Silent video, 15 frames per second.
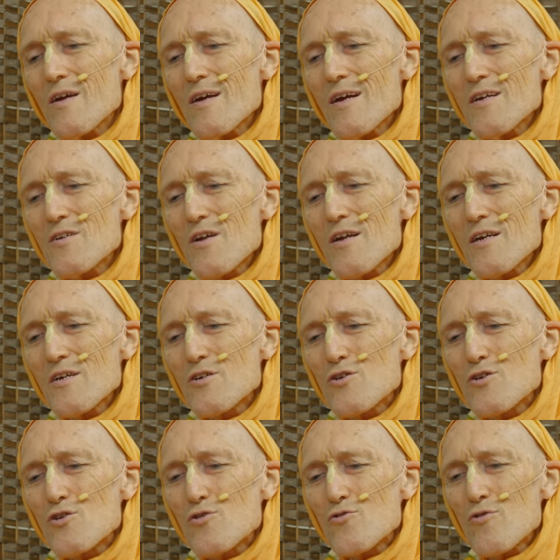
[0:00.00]
he's an
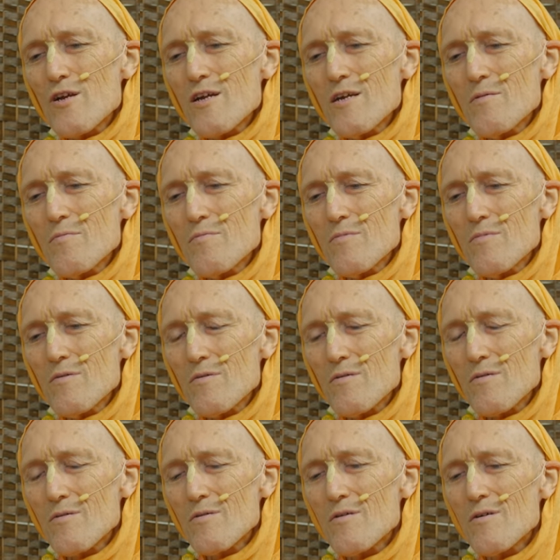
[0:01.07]
extreme,
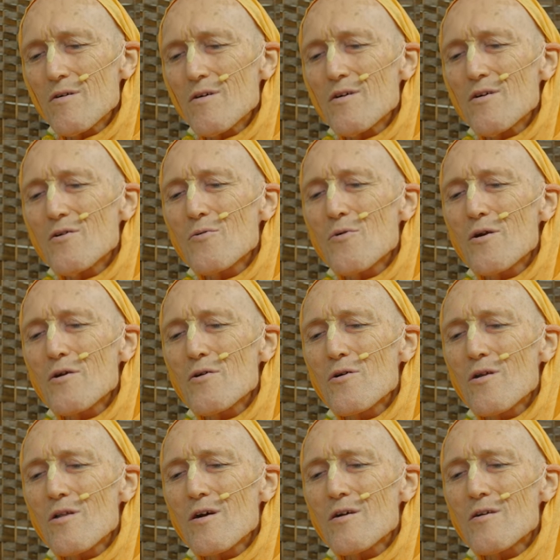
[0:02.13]
what do you
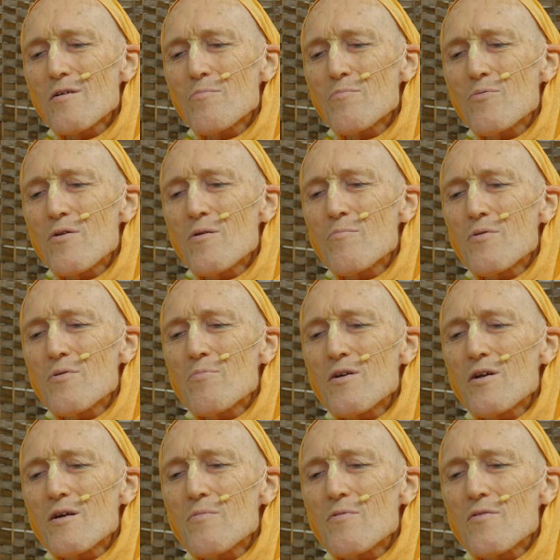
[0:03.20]
call it,
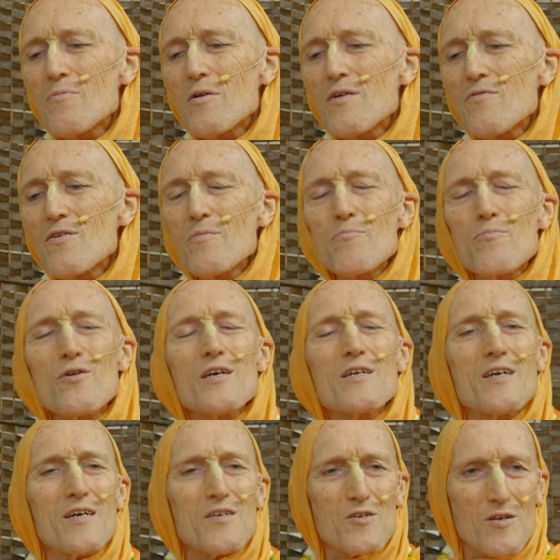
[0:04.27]
believer in
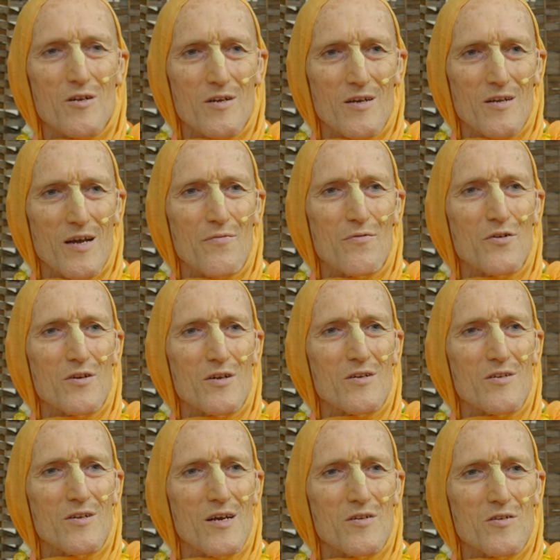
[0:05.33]
predestiny.
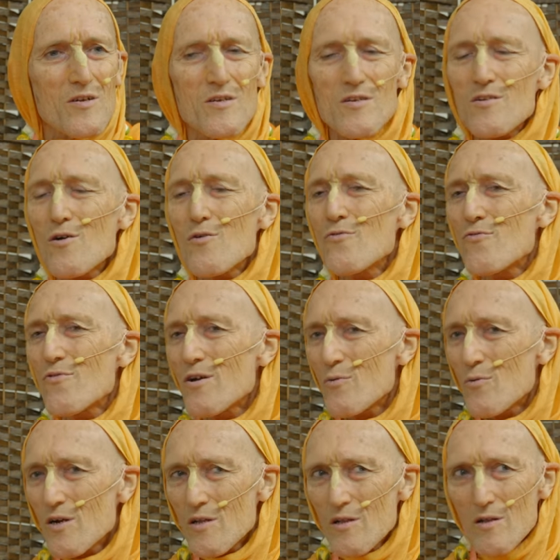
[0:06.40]
Everything's destined, there's no free
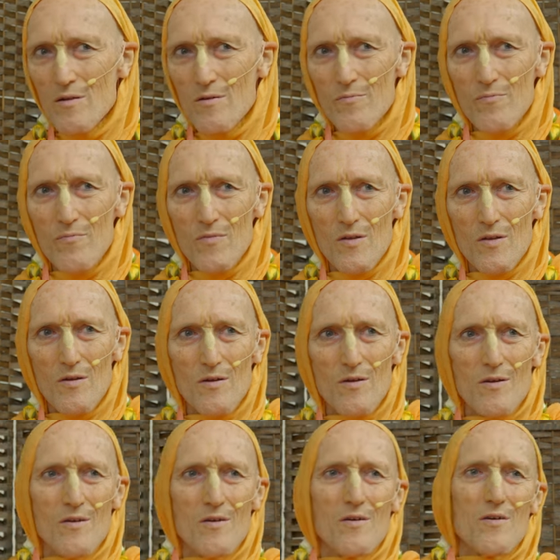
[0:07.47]
will.
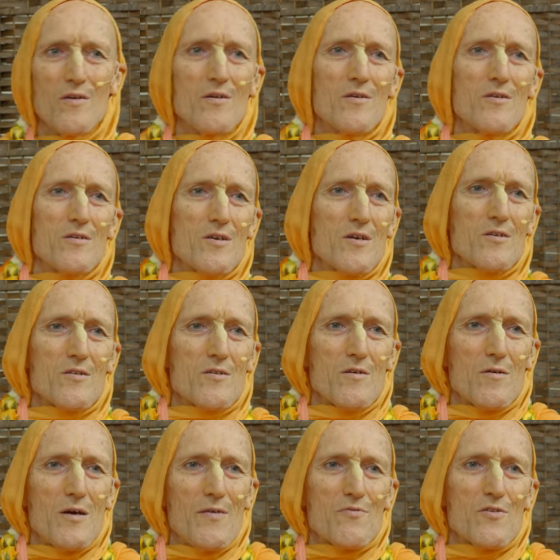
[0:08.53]
It just
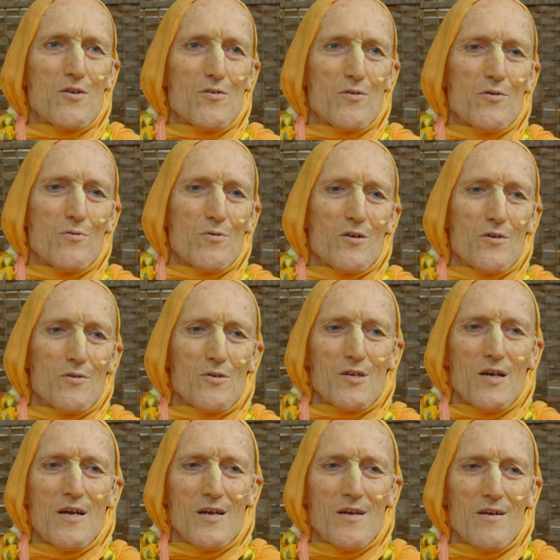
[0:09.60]
you have to do what you
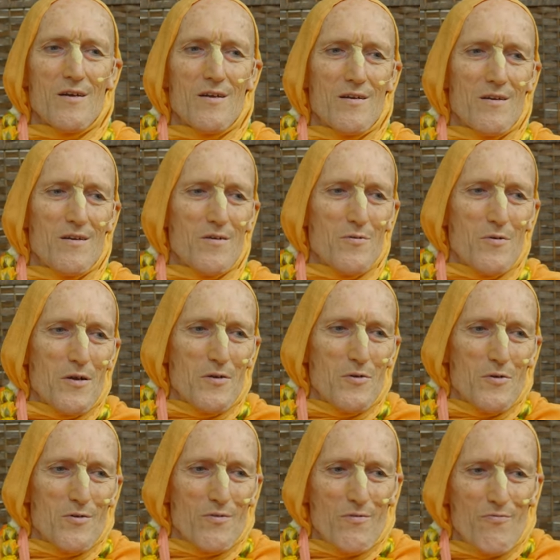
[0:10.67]
say, and you,
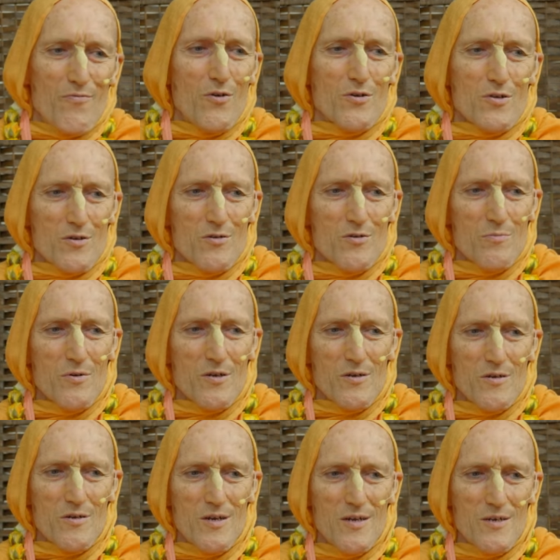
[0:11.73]
you are forced to
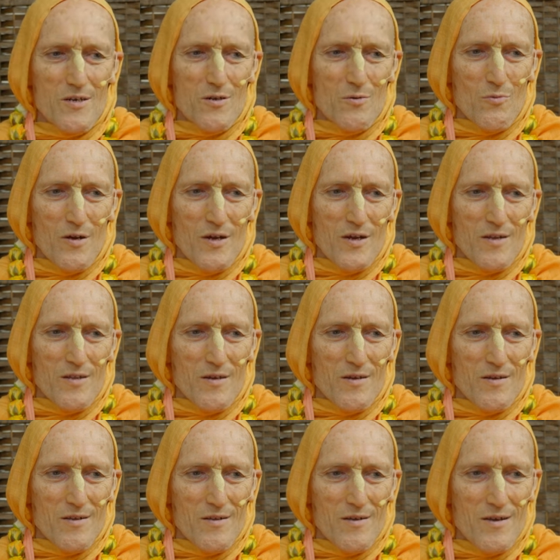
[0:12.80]
because that's the way
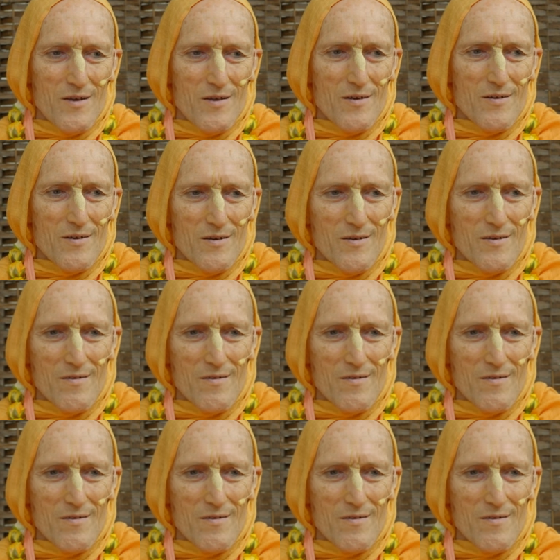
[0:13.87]
the the